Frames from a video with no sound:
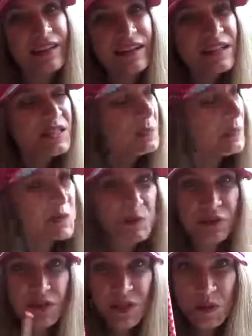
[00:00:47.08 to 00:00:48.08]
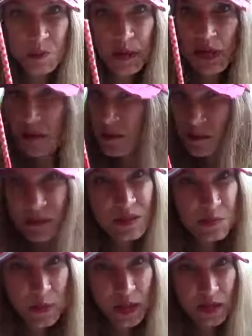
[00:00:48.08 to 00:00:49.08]
Is it possible for this pen not to be this
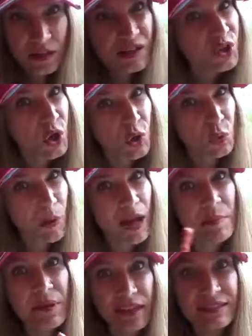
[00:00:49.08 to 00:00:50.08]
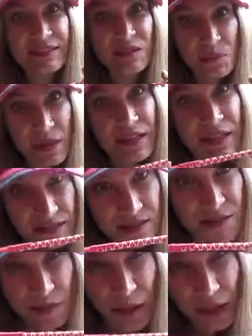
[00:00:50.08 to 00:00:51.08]
pen? No. Why? Because this pen is
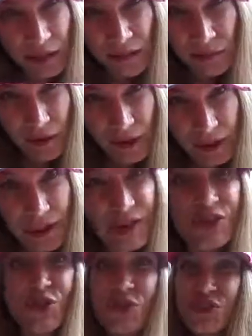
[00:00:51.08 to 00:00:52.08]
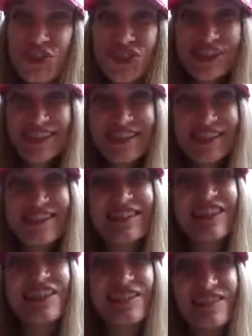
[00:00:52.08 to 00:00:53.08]
this pen, right? So Jesus is
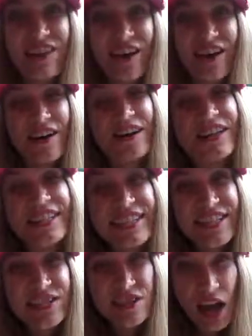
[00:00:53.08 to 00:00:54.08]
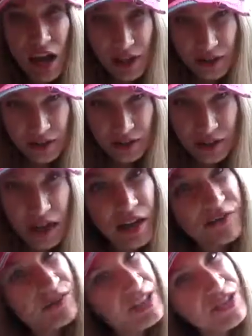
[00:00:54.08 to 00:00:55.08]
the desire
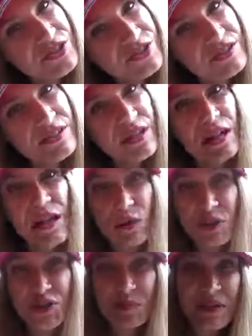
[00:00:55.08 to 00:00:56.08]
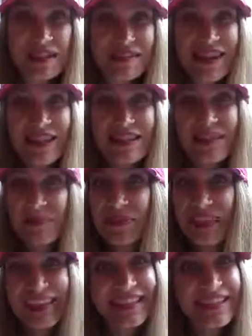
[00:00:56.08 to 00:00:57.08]
of nations, which means that
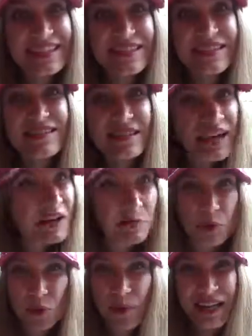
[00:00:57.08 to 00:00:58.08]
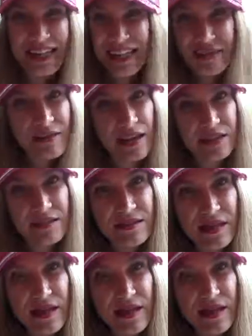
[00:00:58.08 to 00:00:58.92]
he is desirable by essence,